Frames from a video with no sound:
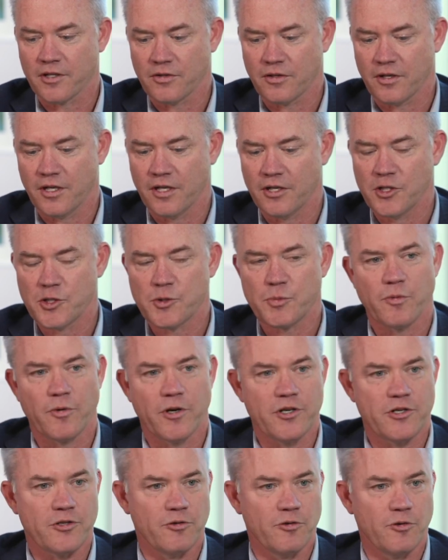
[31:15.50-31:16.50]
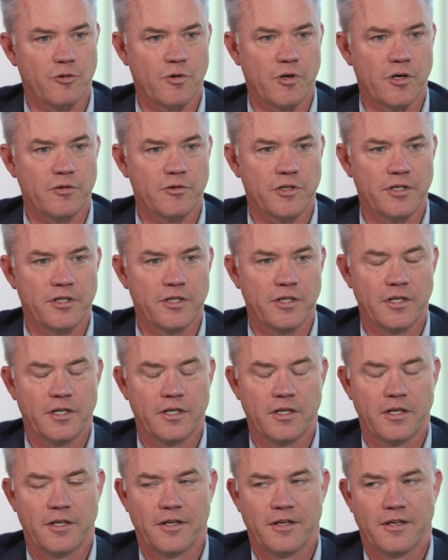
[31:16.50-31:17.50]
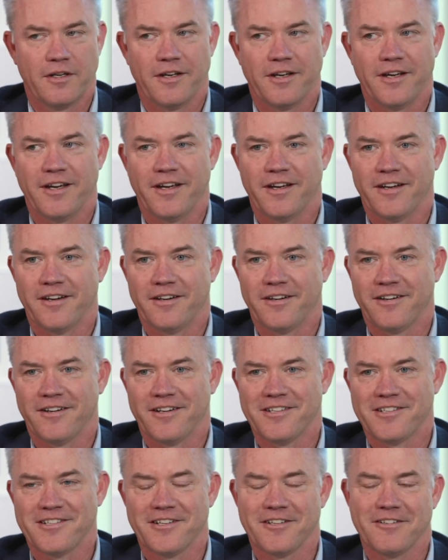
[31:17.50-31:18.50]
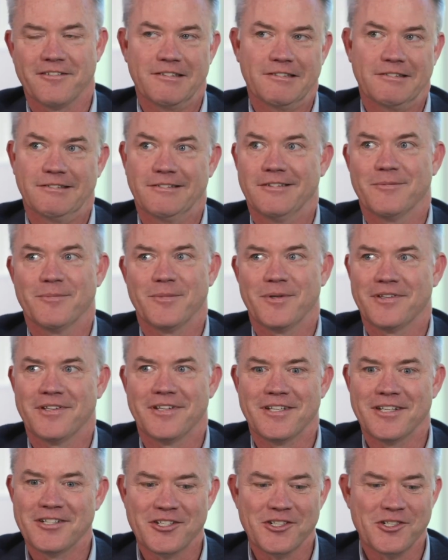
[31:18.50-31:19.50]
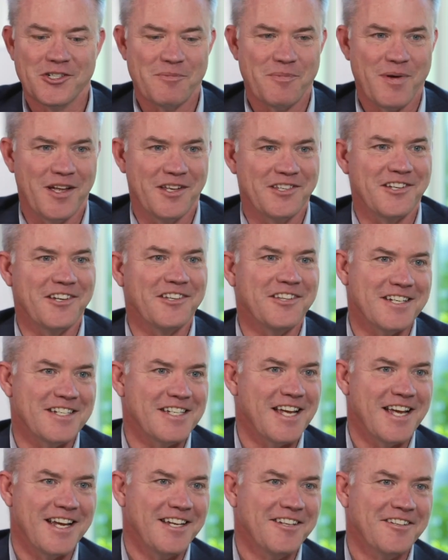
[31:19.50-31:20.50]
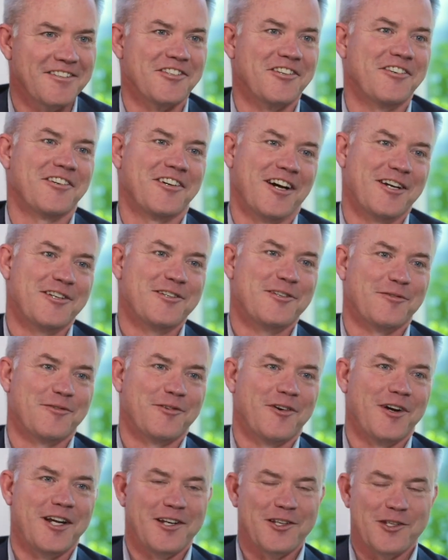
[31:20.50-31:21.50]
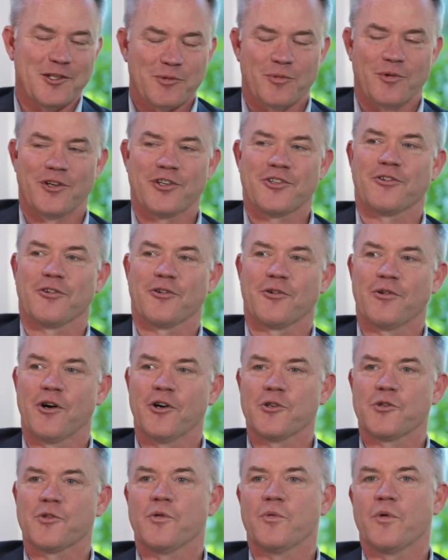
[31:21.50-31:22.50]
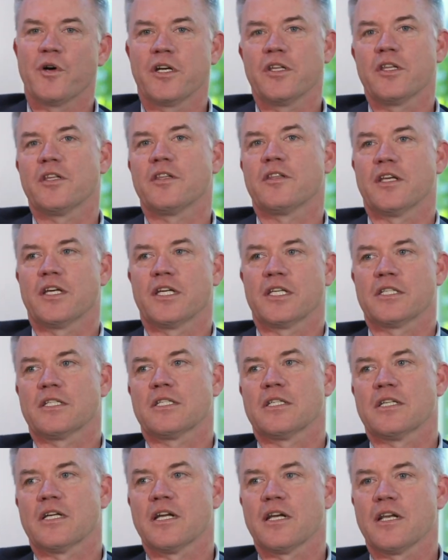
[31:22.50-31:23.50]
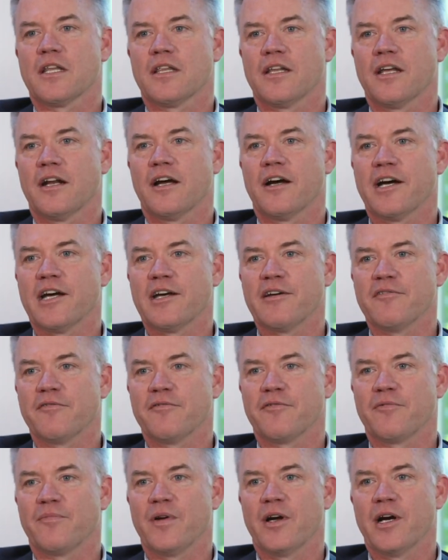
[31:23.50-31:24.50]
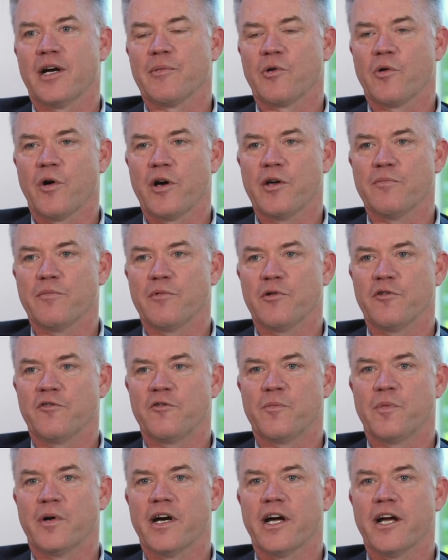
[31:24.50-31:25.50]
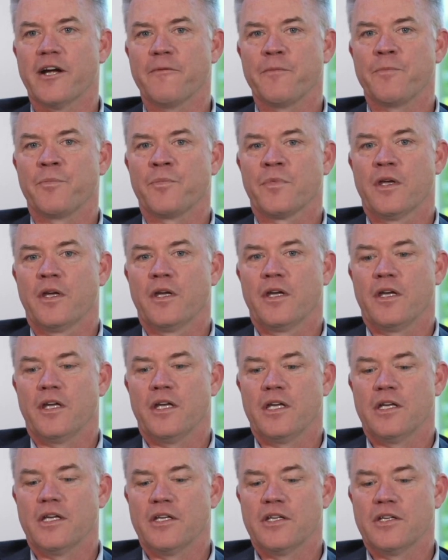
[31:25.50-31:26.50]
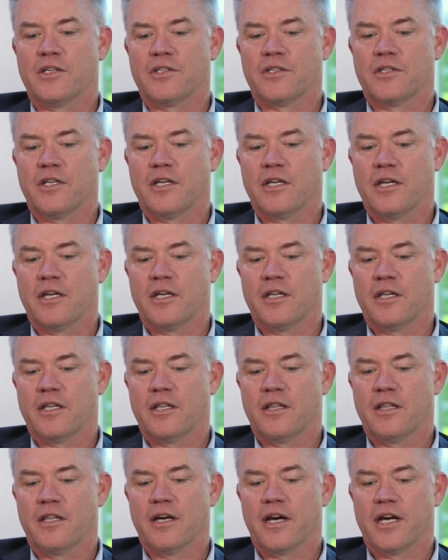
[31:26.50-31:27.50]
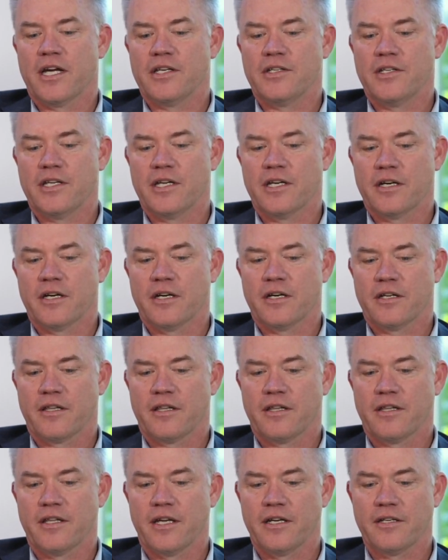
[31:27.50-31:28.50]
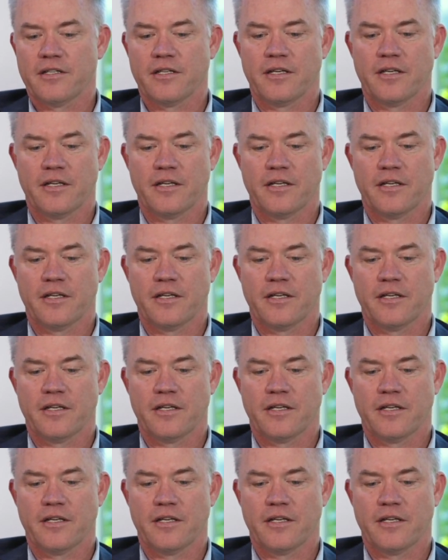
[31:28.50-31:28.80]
inspirational quote. And I said it just depends on the day. There's all kinds of great inspirational quotes. But one of the things that I'm quite moved by is the idea that